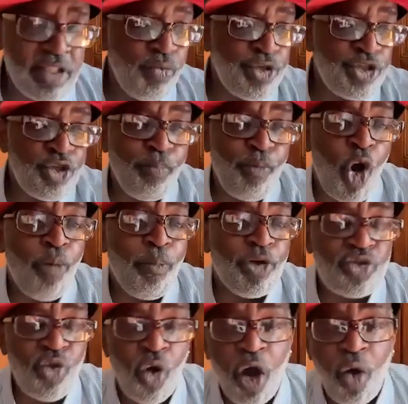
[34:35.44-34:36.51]
it was
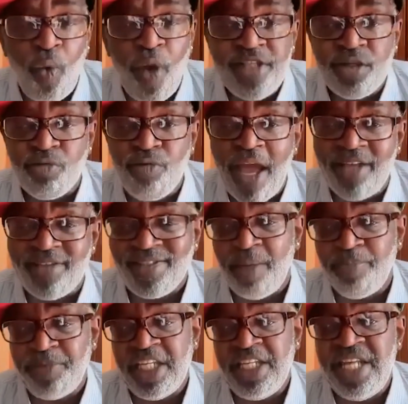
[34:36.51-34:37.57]
almost always around
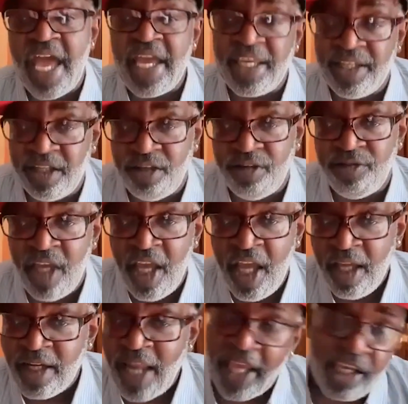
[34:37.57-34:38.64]
something negative.
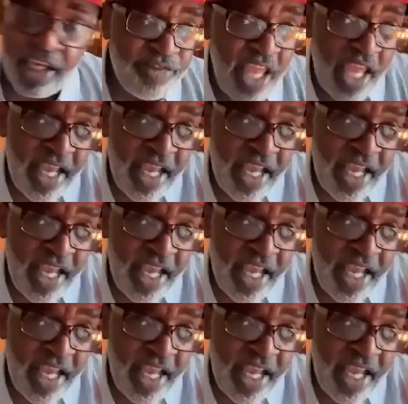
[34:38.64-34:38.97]
Like if they